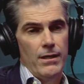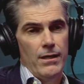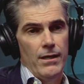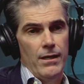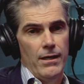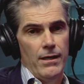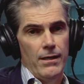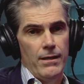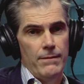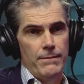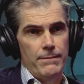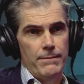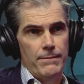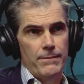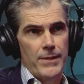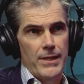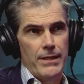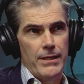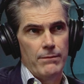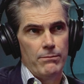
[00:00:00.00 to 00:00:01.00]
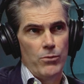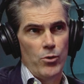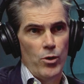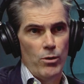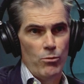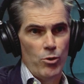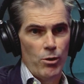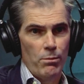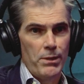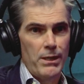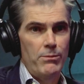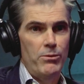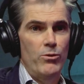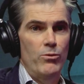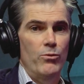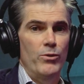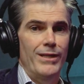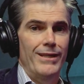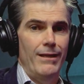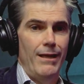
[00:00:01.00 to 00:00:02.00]
Um, I think more and more people
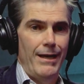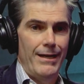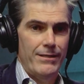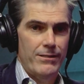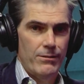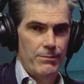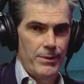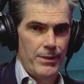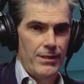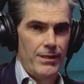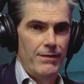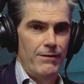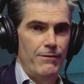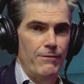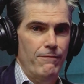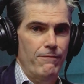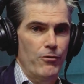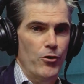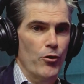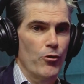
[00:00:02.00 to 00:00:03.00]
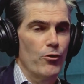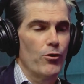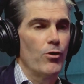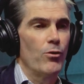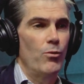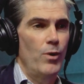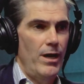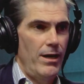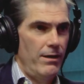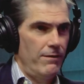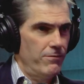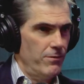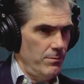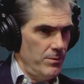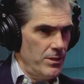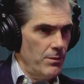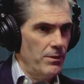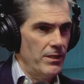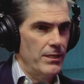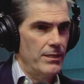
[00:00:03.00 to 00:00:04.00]
would like to be further away from
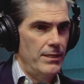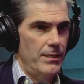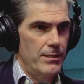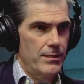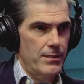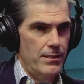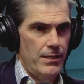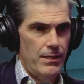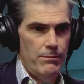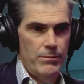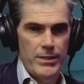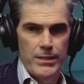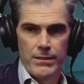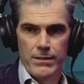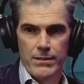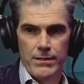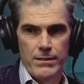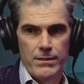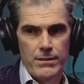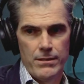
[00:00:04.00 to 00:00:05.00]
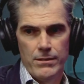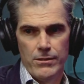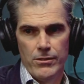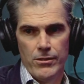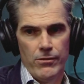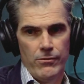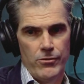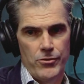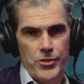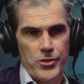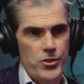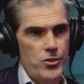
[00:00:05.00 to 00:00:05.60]
some of the density, but you know, there's this